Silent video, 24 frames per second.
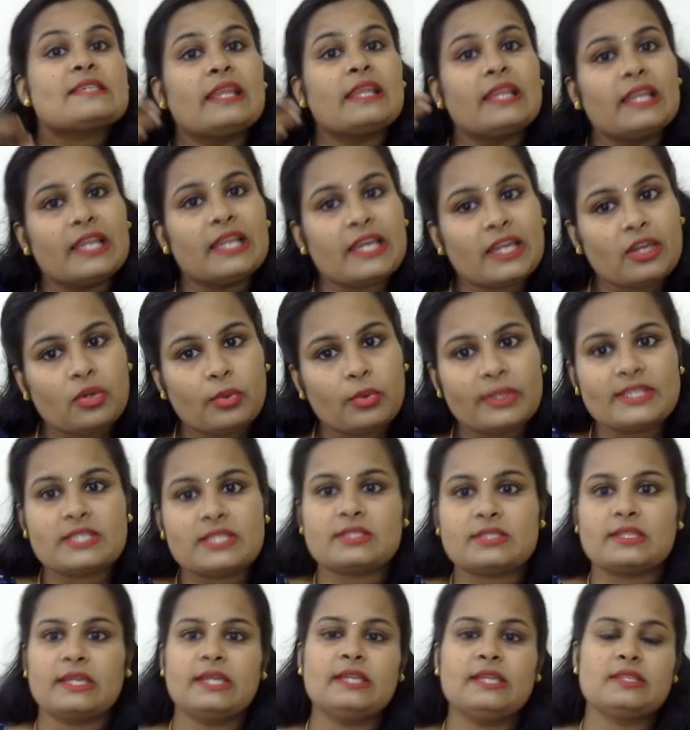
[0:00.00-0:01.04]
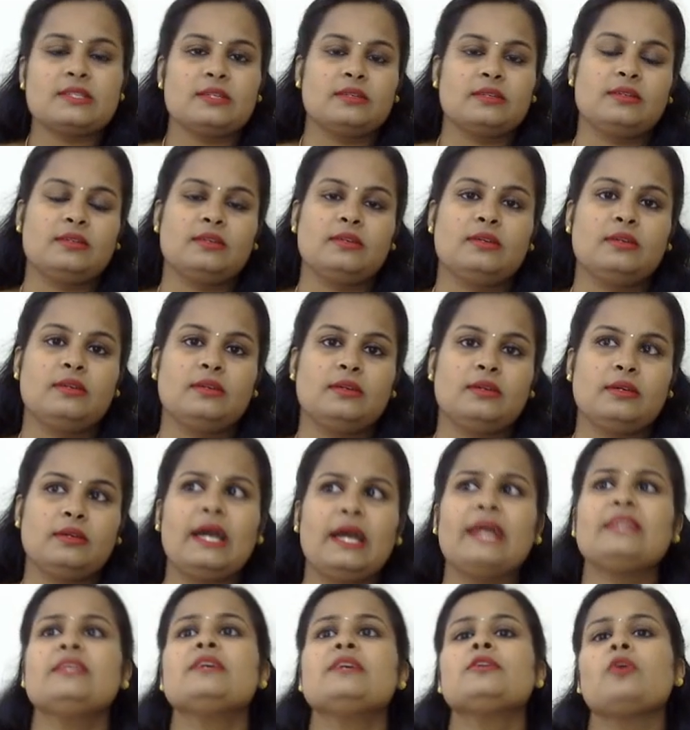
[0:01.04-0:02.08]
liquid state
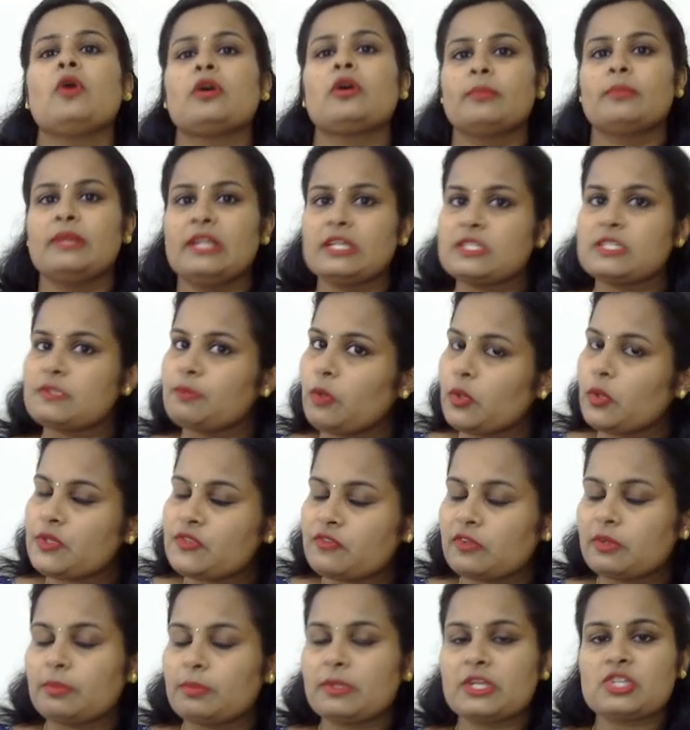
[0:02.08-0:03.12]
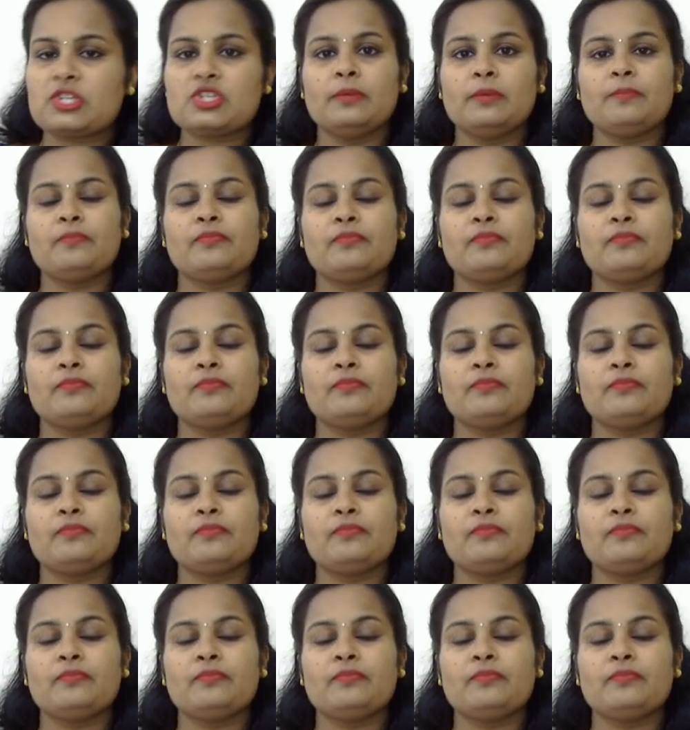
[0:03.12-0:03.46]
at the normal atmospheric pressure